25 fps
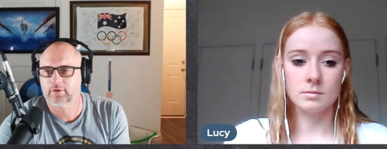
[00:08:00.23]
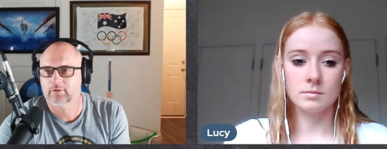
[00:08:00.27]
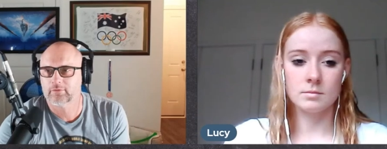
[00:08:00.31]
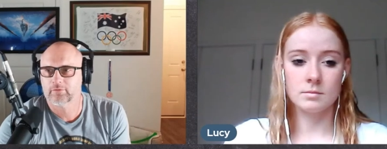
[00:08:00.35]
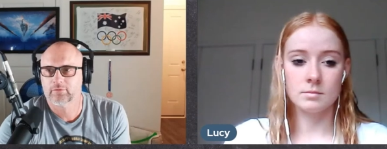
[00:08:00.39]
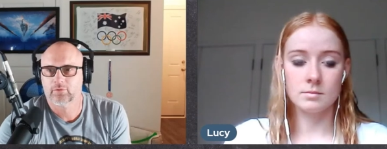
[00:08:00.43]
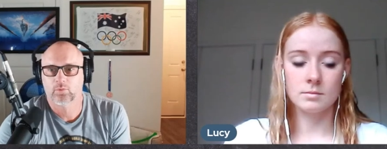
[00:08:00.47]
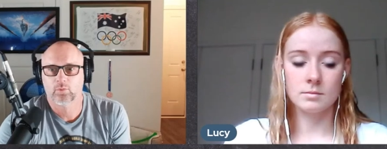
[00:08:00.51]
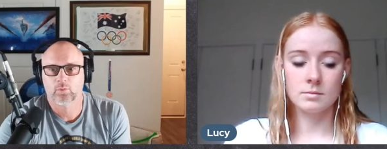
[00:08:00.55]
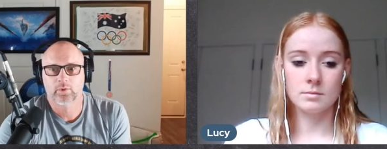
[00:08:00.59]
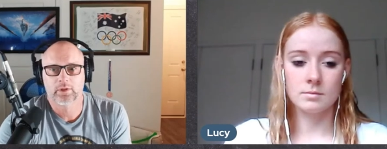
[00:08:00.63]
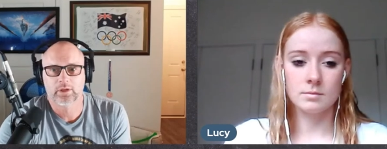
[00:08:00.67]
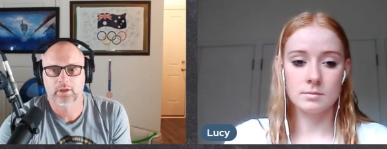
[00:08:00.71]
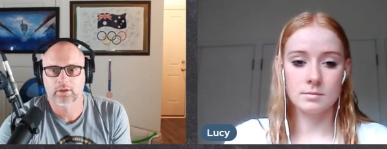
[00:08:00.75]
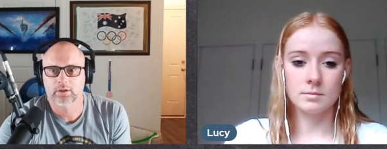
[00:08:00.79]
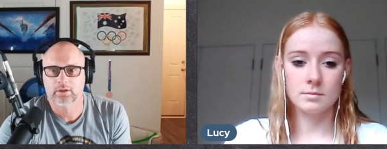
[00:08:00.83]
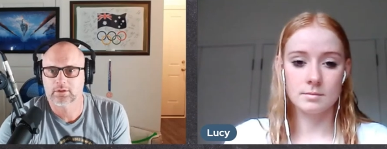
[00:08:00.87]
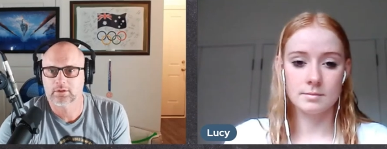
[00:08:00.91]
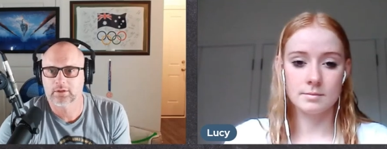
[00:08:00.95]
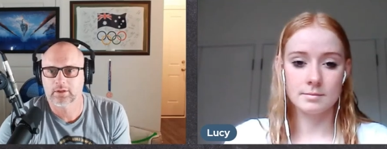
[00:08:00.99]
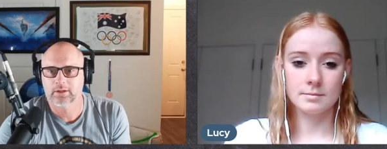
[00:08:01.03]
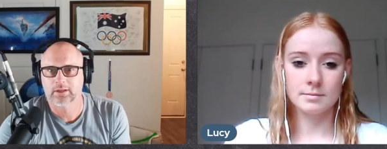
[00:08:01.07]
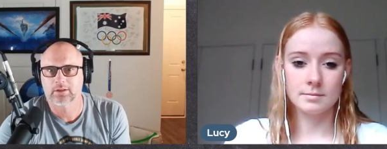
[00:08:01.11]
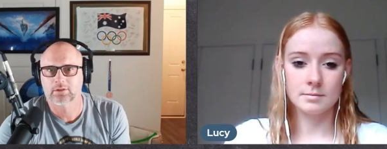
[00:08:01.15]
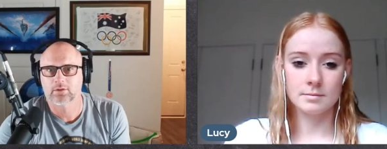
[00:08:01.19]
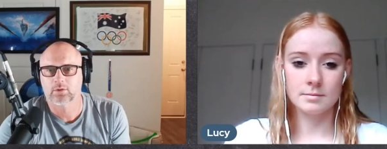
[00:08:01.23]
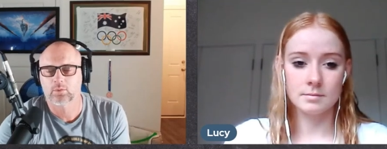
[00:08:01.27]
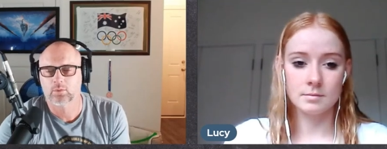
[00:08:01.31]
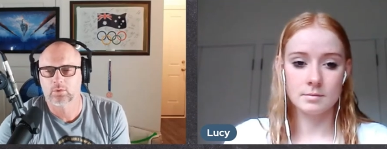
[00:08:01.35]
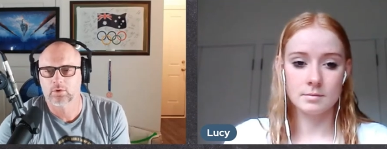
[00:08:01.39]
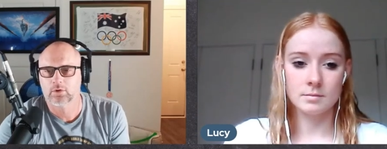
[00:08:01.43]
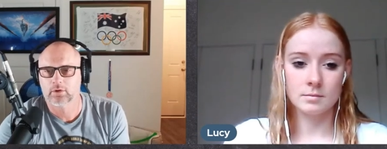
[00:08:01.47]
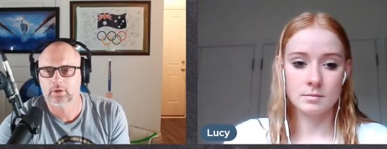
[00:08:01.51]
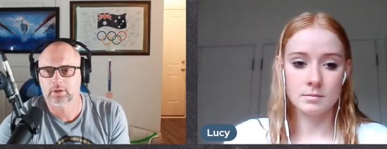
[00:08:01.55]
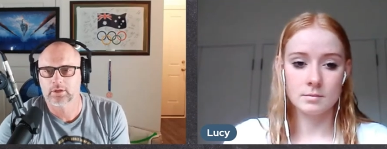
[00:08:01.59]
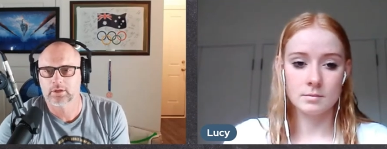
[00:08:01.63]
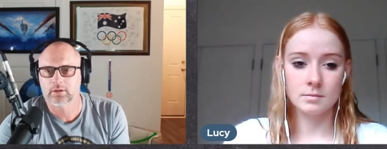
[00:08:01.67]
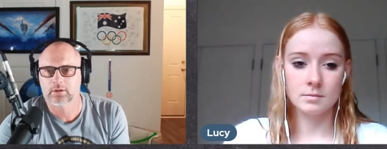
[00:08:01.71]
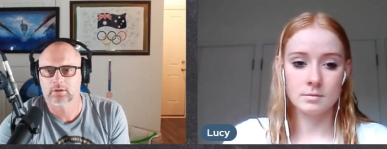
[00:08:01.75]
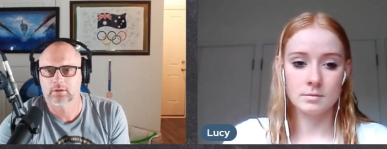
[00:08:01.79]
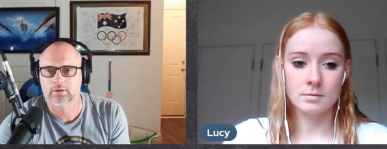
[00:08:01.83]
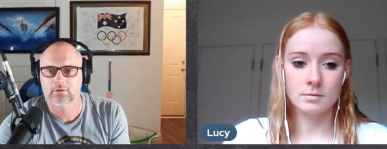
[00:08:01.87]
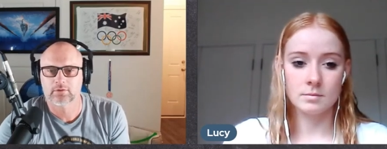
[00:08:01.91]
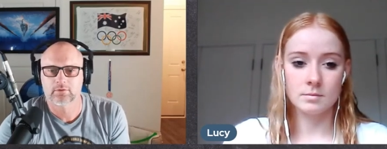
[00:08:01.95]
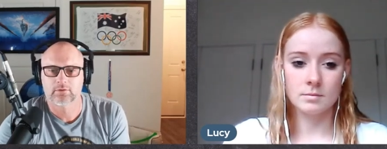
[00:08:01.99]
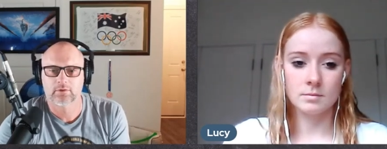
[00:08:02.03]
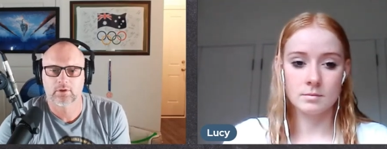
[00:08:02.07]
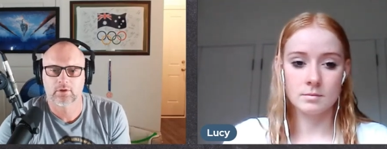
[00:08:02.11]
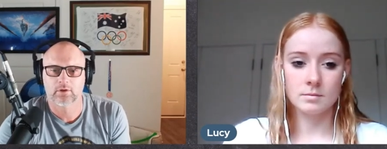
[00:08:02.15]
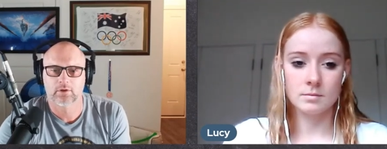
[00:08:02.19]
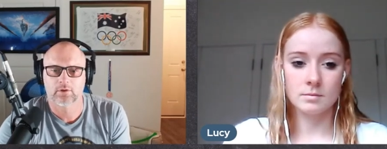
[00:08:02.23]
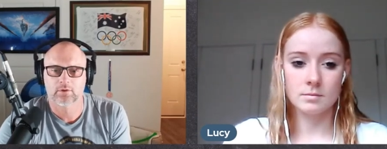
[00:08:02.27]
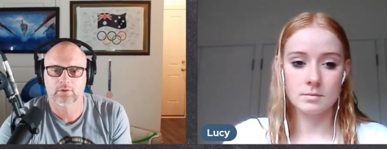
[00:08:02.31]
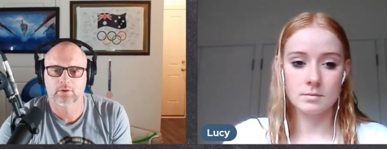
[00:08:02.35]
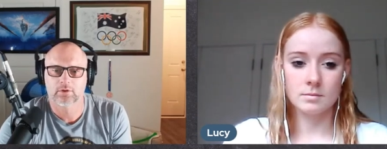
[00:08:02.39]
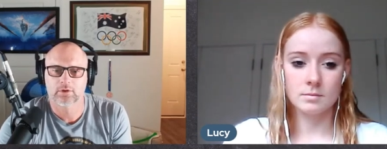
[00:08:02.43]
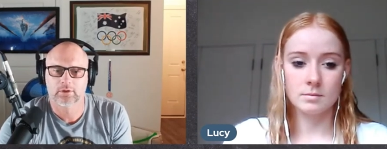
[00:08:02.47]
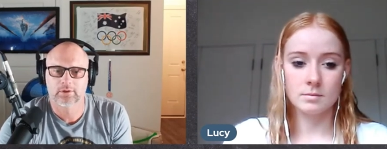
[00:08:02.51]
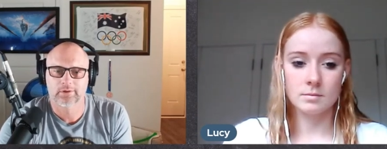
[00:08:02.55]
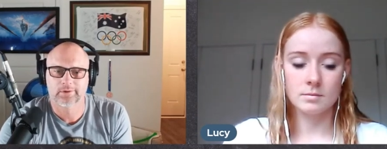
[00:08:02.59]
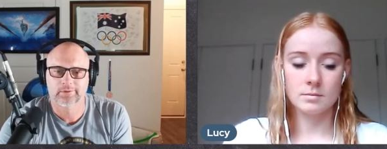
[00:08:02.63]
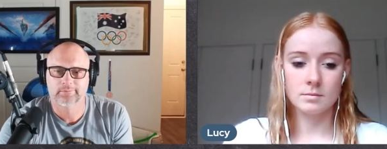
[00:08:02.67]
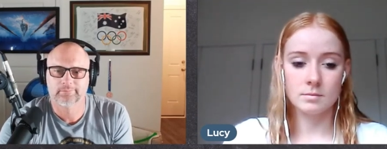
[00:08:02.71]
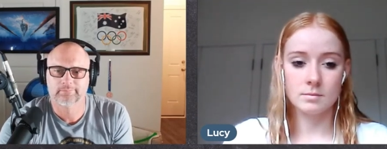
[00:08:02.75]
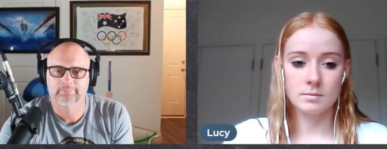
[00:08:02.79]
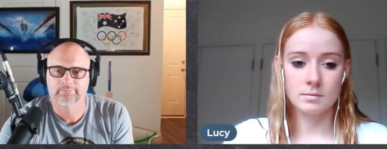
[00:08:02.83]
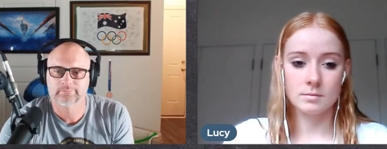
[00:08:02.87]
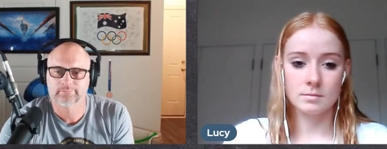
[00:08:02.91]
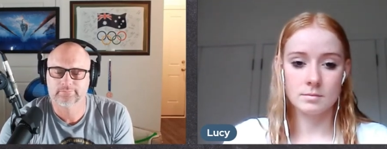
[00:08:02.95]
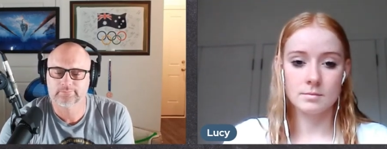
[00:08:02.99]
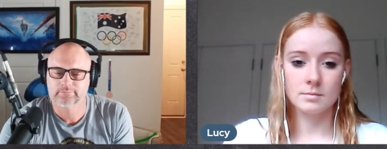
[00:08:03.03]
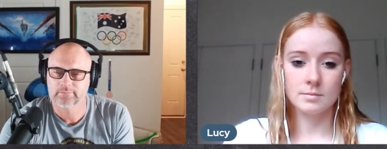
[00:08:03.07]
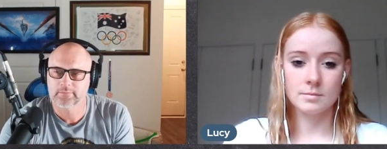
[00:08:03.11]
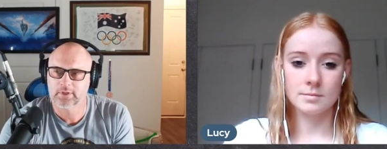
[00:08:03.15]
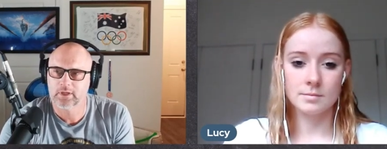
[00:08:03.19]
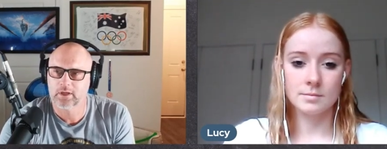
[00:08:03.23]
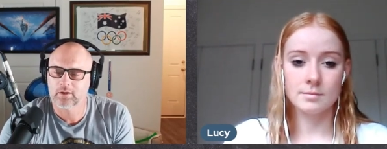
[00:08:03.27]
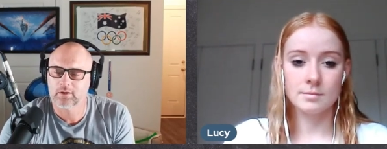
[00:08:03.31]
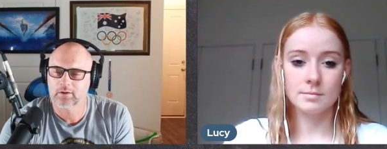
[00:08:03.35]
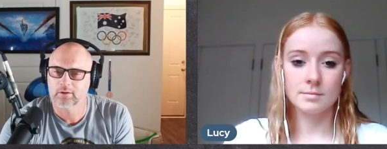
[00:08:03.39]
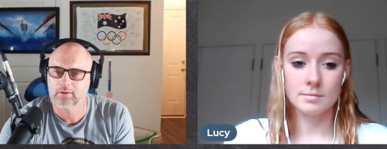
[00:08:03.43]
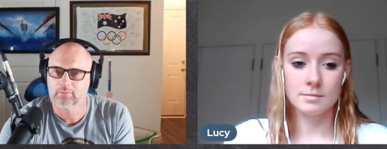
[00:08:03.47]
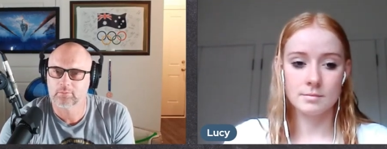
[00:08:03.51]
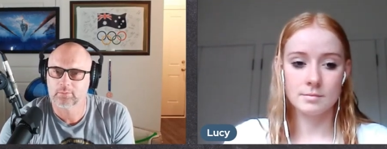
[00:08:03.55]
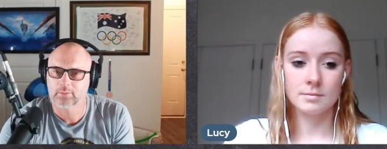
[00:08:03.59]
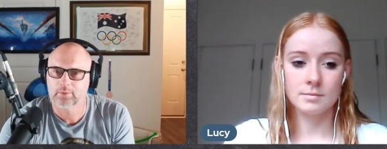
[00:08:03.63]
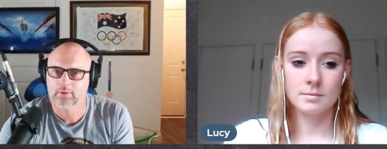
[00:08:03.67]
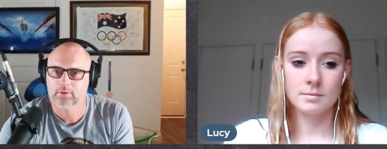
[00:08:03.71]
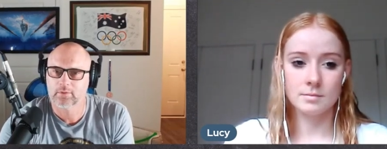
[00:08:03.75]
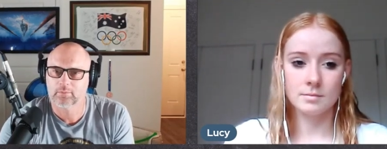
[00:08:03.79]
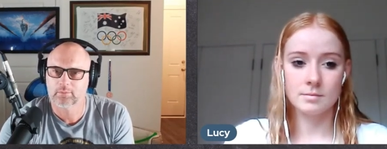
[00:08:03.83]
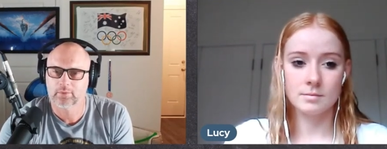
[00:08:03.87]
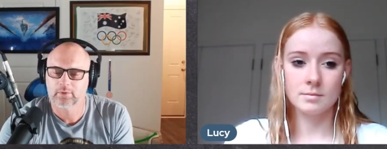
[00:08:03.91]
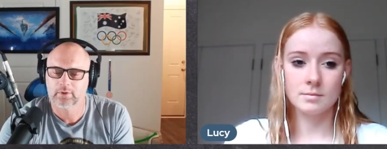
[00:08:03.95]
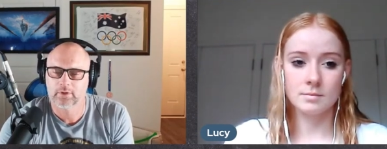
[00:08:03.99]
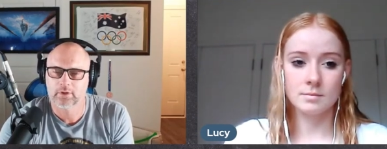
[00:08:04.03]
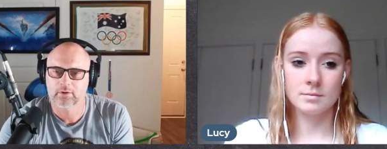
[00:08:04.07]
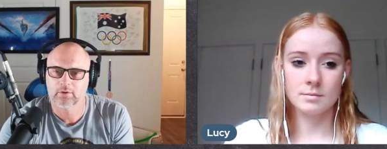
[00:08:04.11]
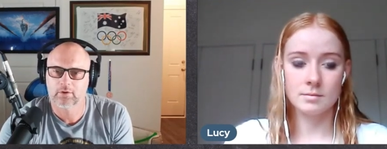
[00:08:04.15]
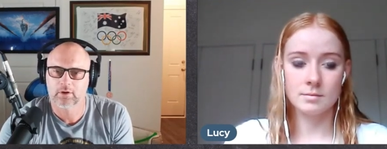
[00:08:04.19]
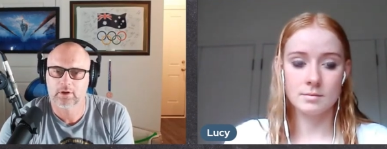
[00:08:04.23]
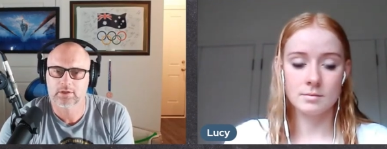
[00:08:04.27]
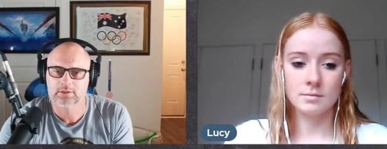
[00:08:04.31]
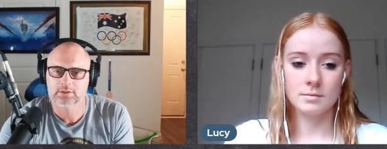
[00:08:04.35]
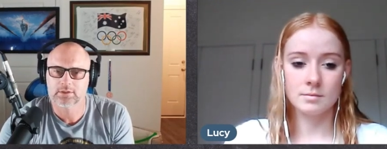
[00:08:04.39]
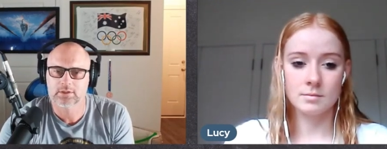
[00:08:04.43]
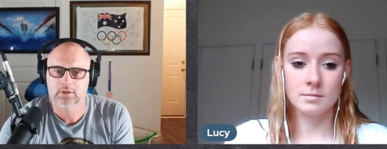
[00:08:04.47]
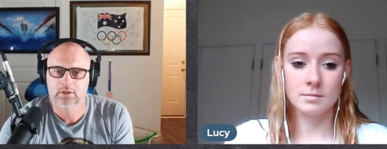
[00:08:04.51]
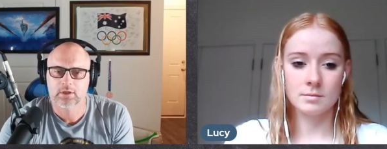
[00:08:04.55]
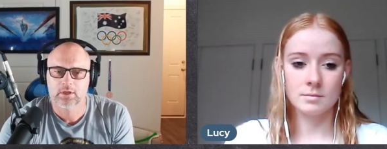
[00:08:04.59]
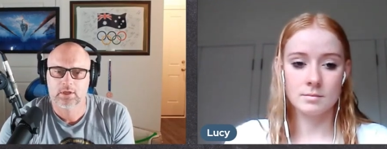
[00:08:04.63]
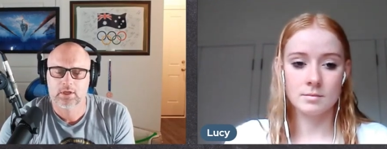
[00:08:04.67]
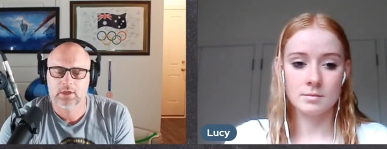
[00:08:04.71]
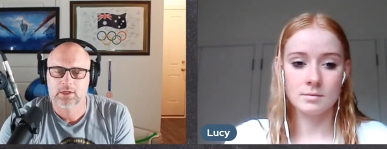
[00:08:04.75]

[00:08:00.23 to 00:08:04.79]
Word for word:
Speaker 1: of the week and get the work in. So. Um, Yeah, pr pretty crazy.